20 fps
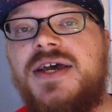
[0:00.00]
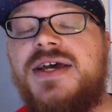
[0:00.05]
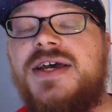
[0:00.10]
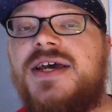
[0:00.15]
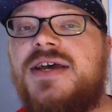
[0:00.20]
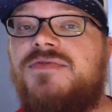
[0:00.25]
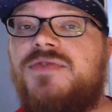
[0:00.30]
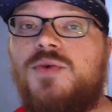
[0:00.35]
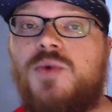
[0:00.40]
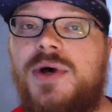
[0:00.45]

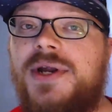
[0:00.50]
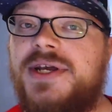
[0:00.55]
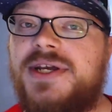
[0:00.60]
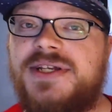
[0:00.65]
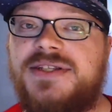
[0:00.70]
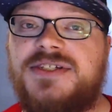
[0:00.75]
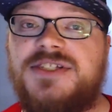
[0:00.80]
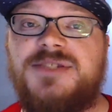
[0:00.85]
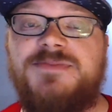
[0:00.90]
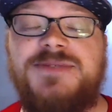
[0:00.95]
If you want to get
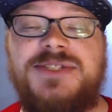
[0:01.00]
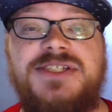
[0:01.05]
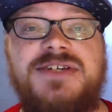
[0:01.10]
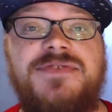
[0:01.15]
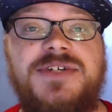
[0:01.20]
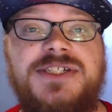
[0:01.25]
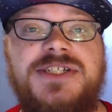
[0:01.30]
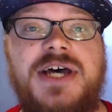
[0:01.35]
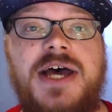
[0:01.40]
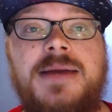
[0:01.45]
the
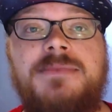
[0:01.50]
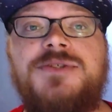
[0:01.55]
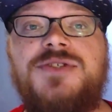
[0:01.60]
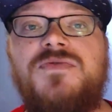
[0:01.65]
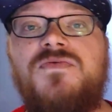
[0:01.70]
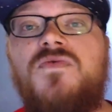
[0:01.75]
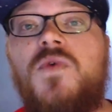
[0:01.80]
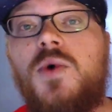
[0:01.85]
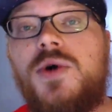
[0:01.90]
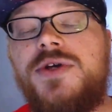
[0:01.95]
specific times
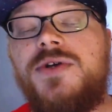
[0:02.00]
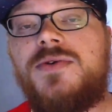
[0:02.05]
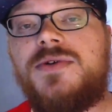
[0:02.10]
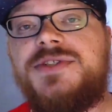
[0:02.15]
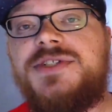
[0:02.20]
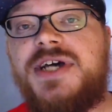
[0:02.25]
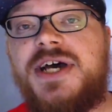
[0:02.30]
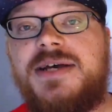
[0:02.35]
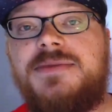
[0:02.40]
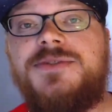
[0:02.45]
for your
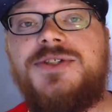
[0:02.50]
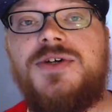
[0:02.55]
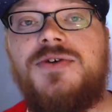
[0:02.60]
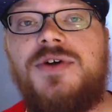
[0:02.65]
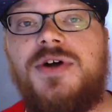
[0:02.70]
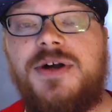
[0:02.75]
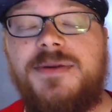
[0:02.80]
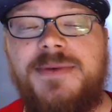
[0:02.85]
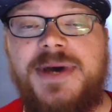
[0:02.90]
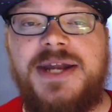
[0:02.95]
time zone
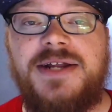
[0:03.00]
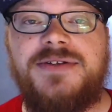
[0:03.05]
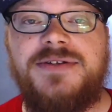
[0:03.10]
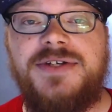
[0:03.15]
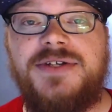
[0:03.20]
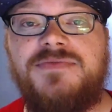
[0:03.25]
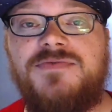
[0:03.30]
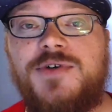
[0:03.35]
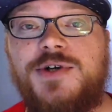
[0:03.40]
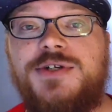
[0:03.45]
automatically
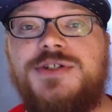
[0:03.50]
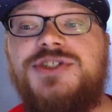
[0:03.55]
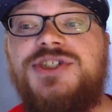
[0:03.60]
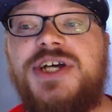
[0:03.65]
converted,